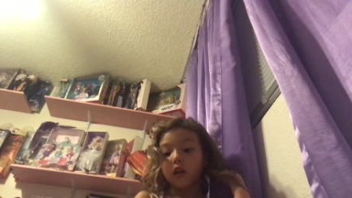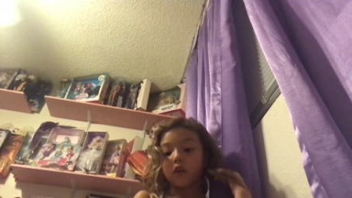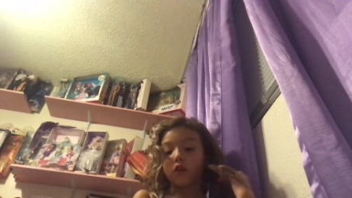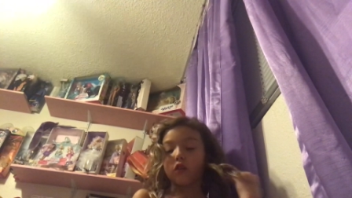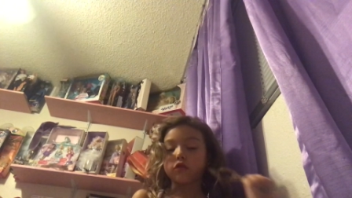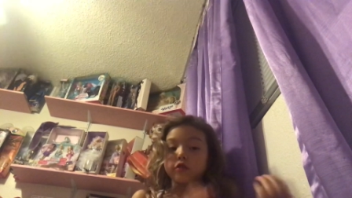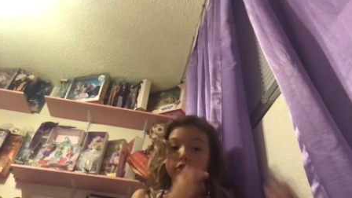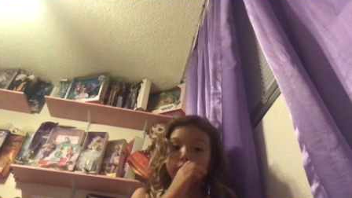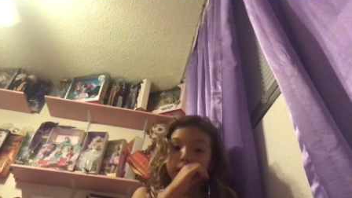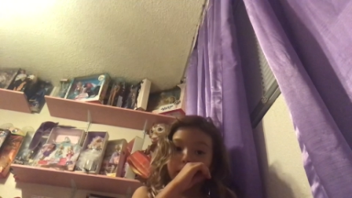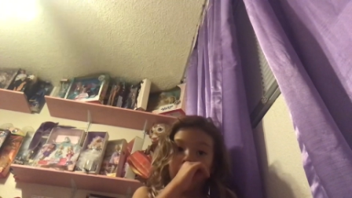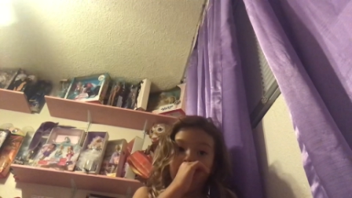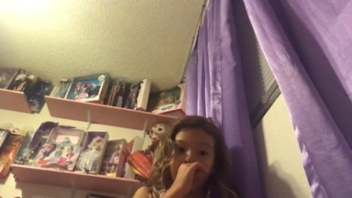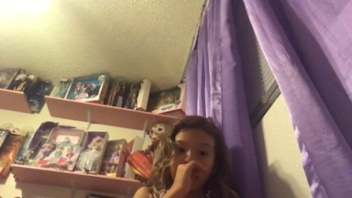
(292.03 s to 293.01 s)
And also
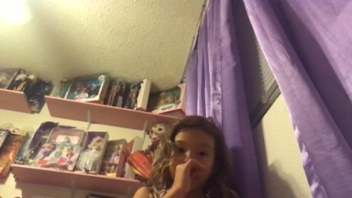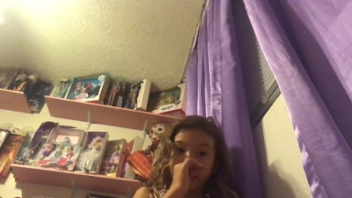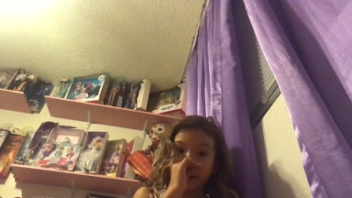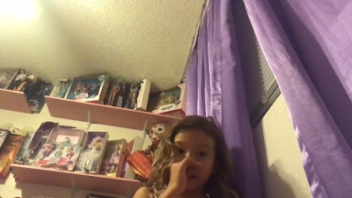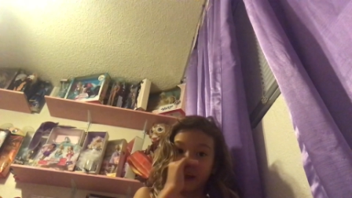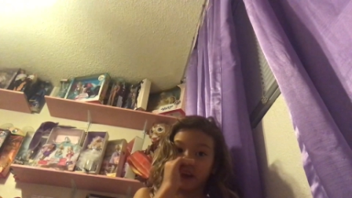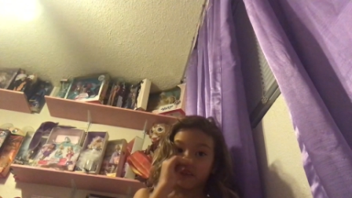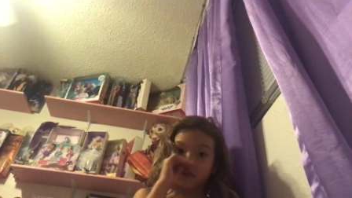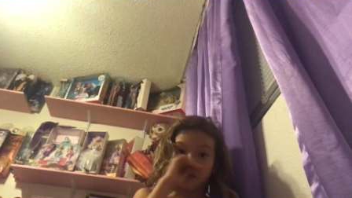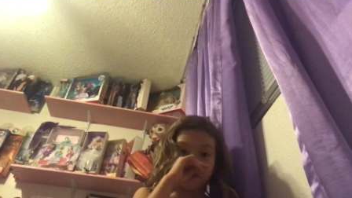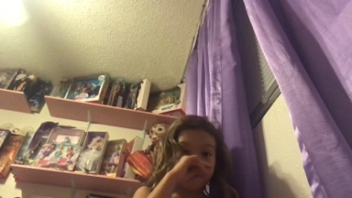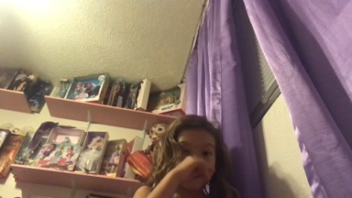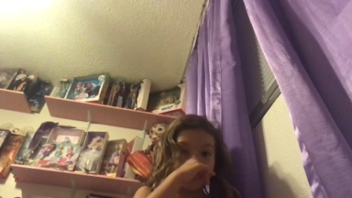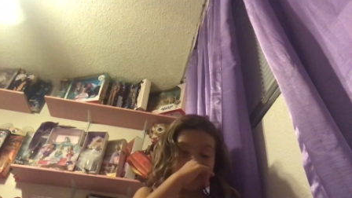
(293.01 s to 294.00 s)
you gotta get
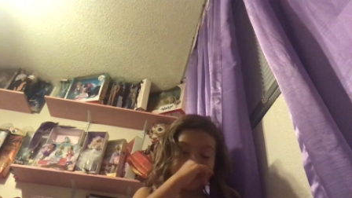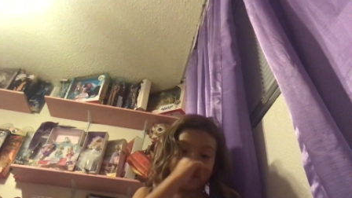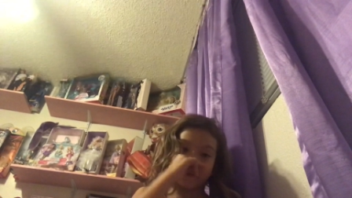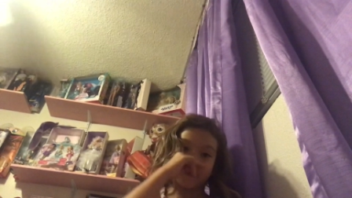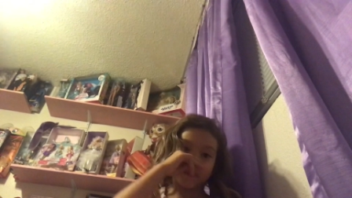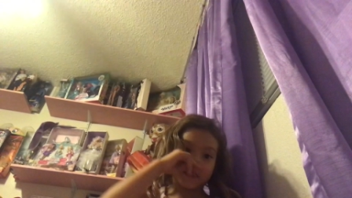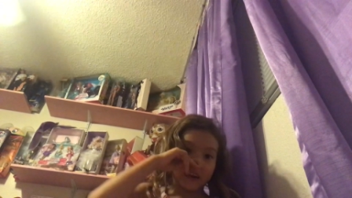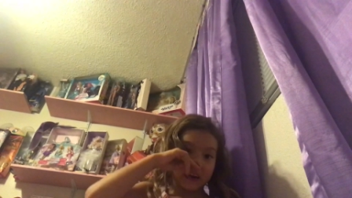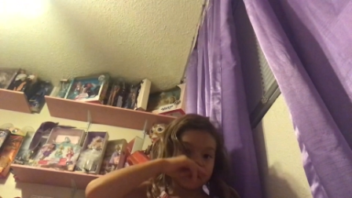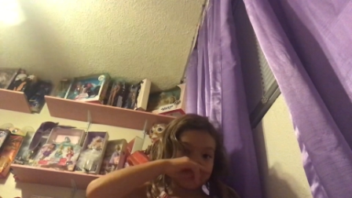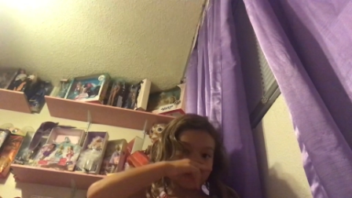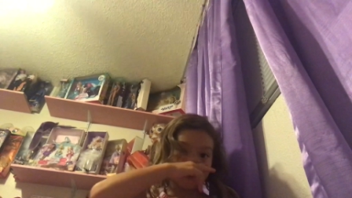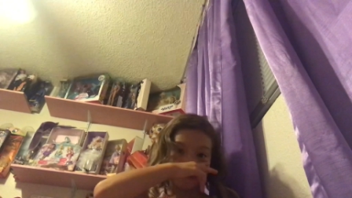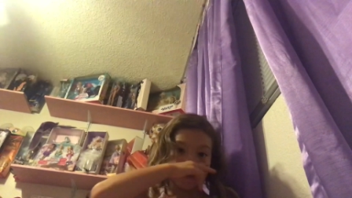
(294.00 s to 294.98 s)
natural bedding because
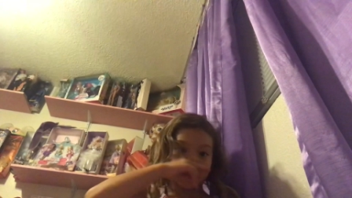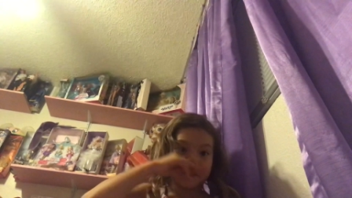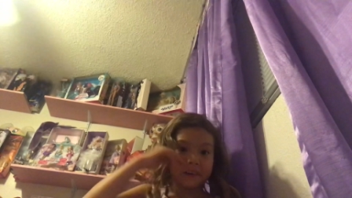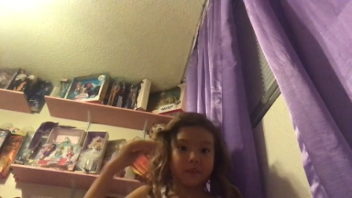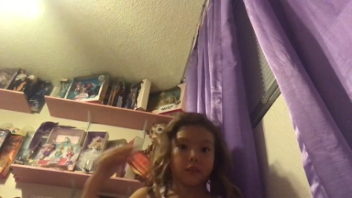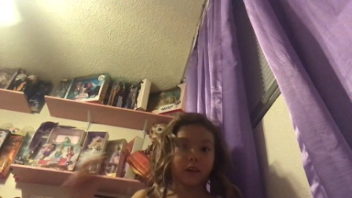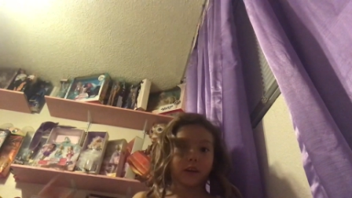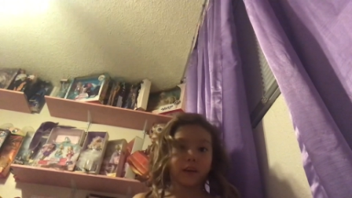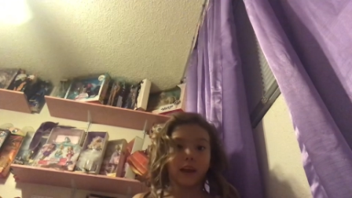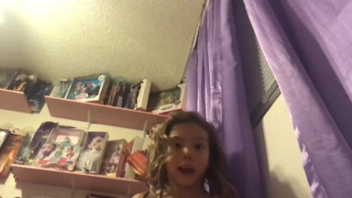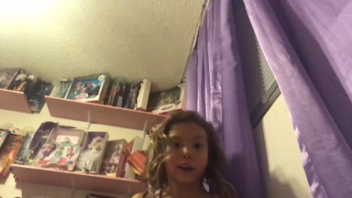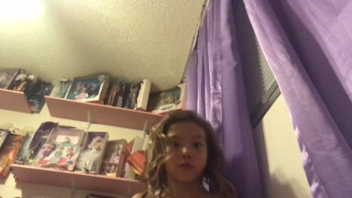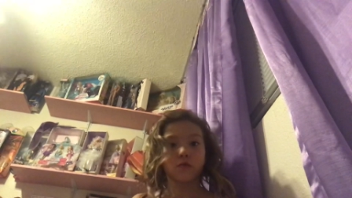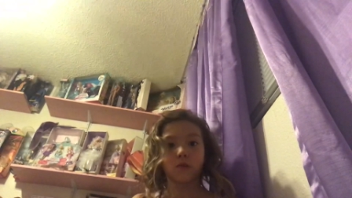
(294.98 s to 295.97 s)
natural bedding is like
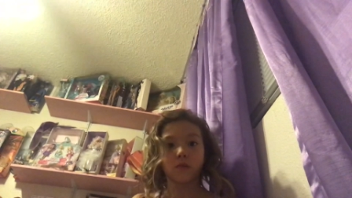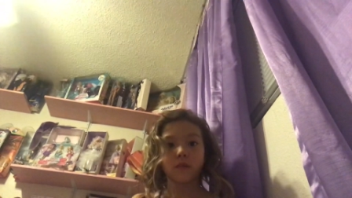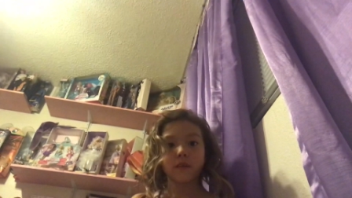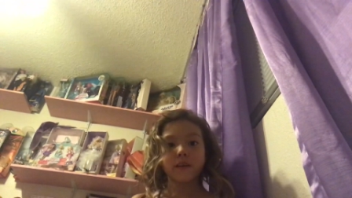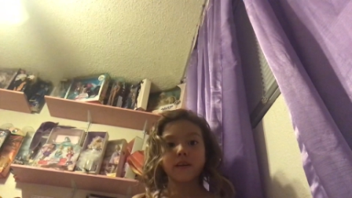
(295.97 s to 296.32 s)
natural.